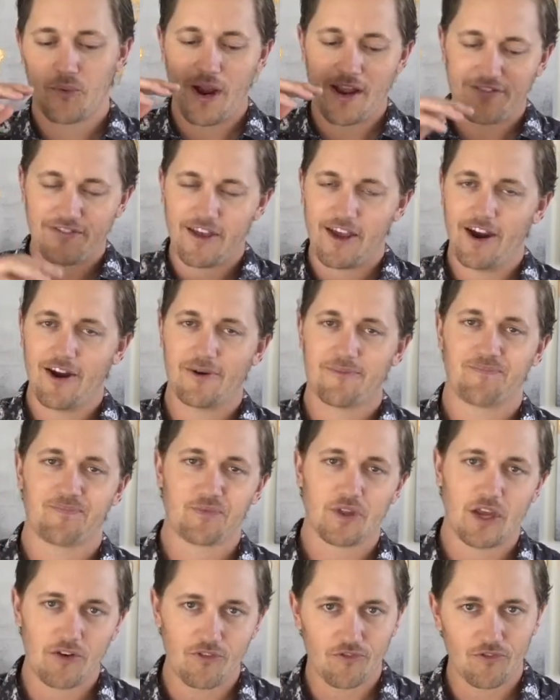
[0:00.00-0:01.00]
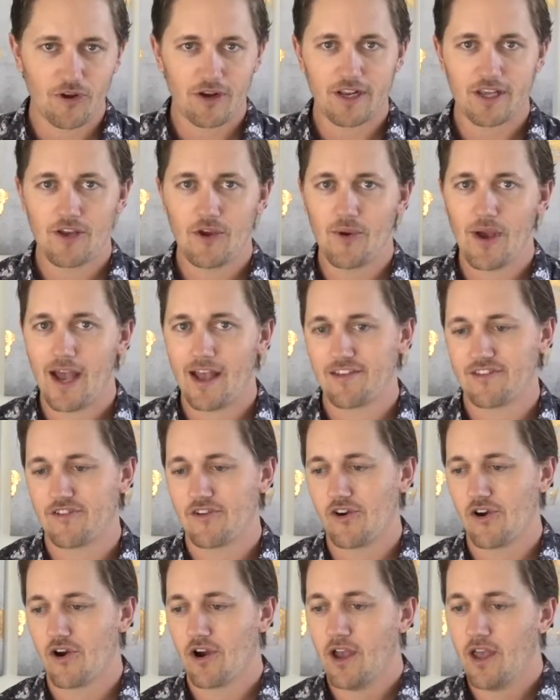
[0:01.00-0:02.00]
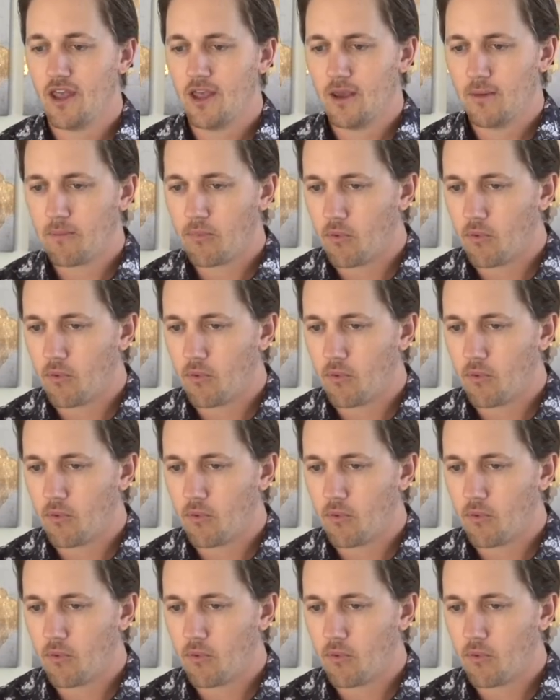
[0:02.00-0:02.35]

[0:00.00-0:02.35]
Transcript: right there in front of you as you're